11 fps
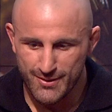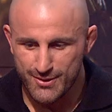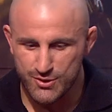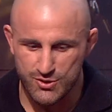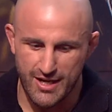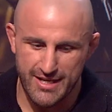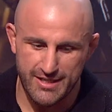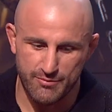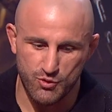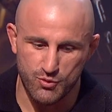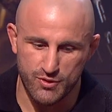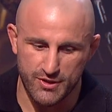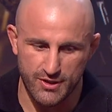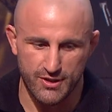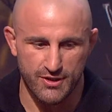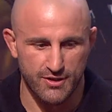because I ended up doing
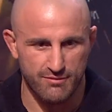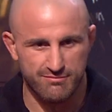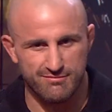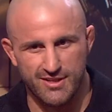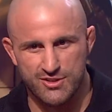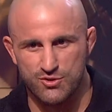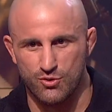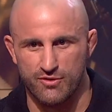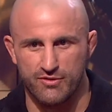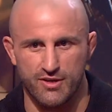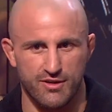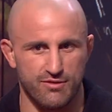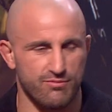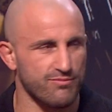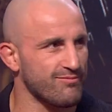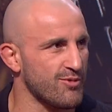a sort of a,
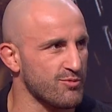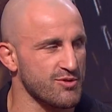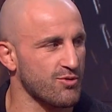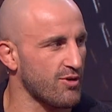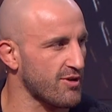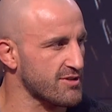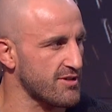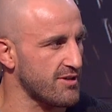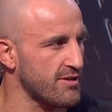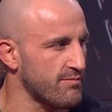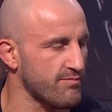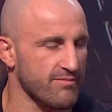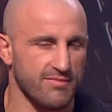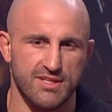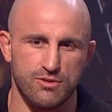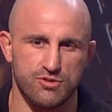what would you call it?
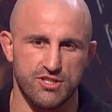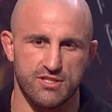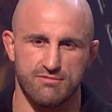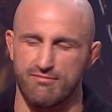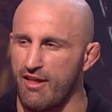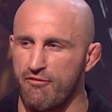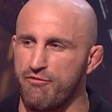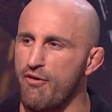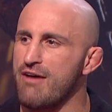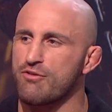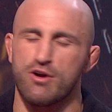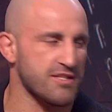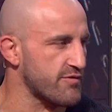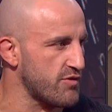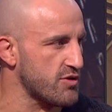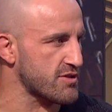It was just like 5 guys
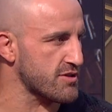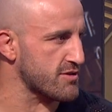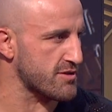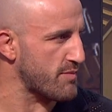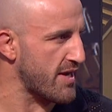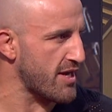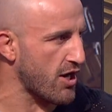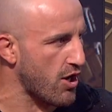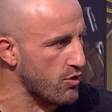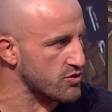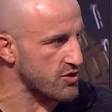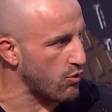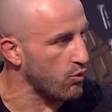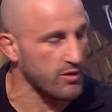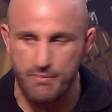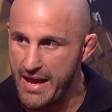versus me. Like I was
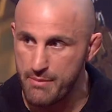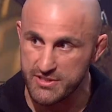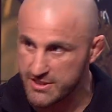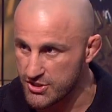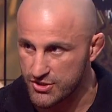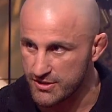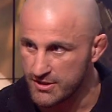all in bad position.